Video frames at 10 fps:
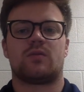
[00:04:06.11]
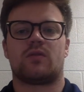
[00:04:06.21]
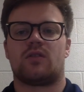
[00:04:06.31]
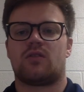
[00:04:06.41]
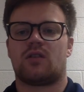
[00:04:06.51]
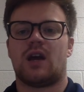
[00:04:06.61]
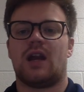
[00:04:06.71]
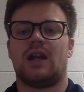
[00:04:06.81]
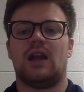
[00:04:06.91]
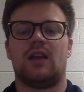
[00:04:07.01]
where they're
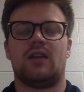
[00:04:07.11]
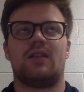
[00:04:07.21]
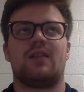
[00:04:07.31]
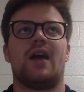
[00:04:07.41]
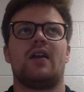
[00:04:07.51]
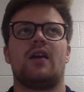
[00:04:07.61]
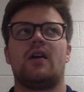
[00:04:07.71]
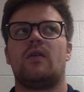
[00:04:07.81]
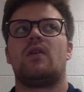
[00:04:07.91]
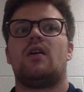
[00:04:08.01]
kind of getting into that
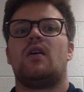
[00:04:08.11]
now.